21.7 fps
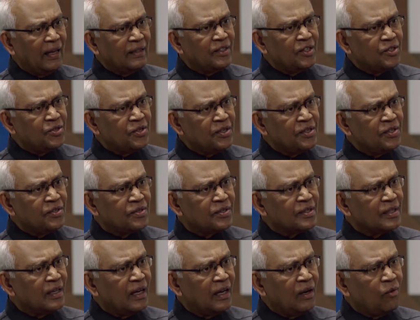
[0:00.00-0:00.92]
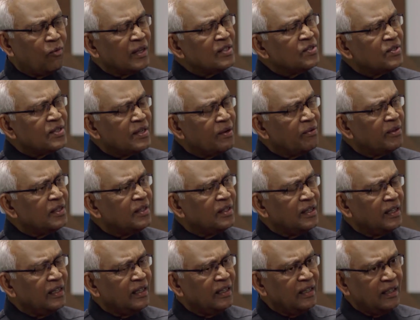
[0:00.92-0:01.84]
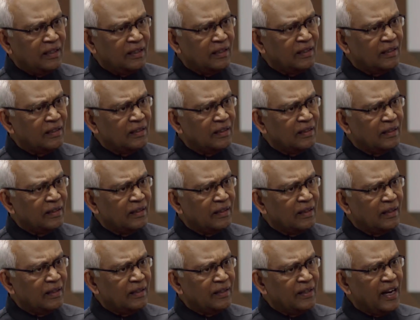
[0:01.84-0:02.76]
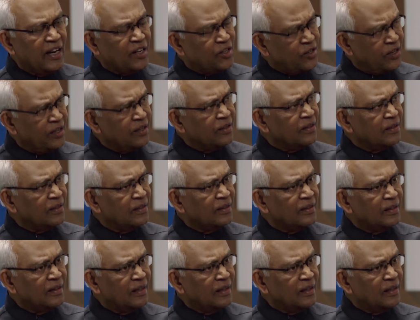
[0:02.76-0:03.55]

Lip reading: This is a 170 nation